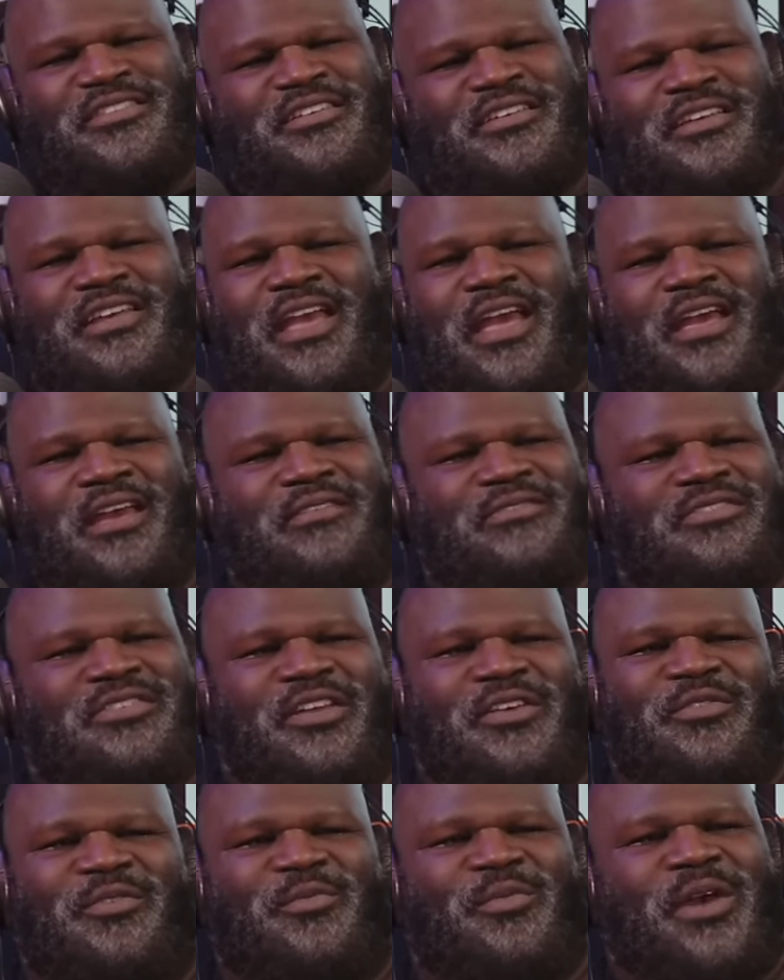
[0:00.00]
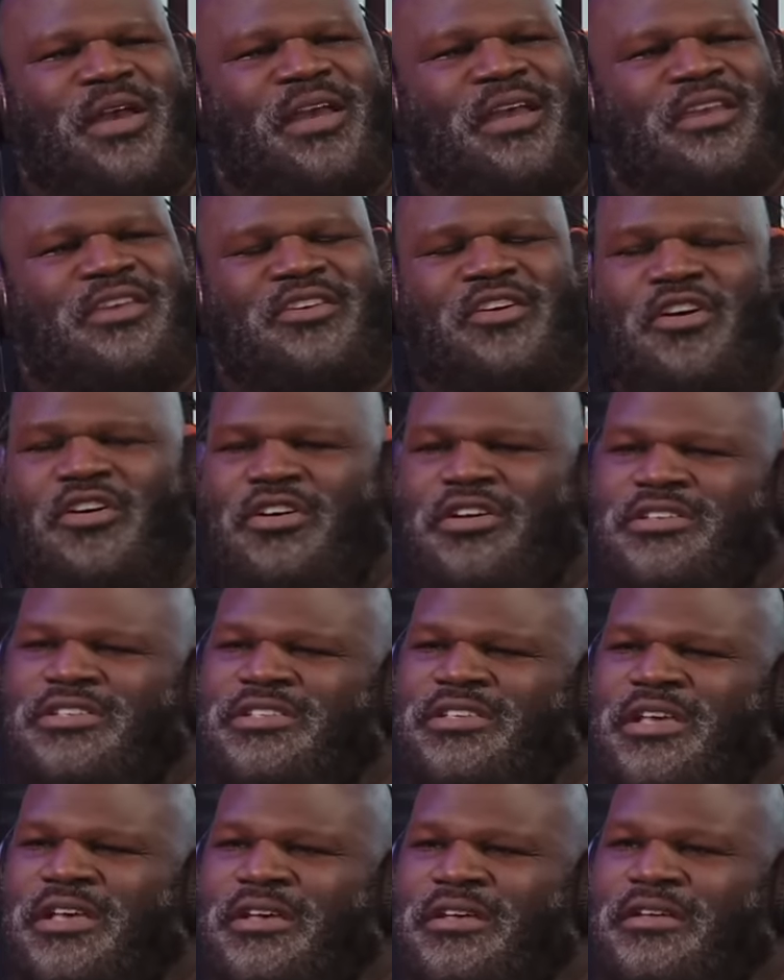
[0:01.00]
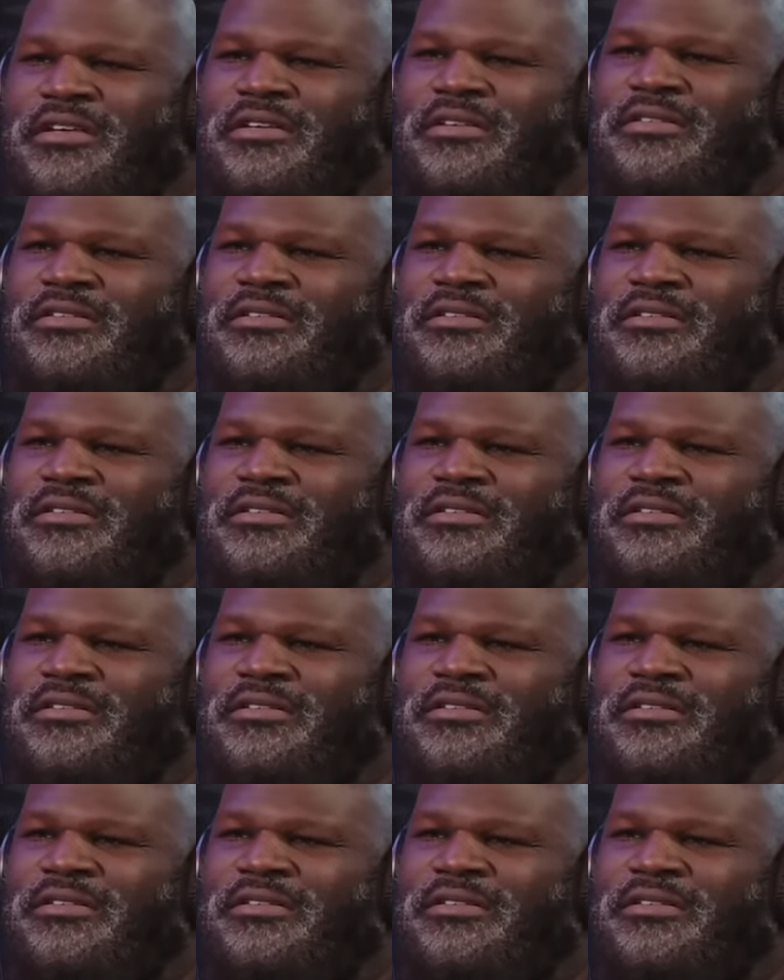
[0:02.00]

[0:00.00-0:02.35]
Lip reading: gave stuff away, yard sales.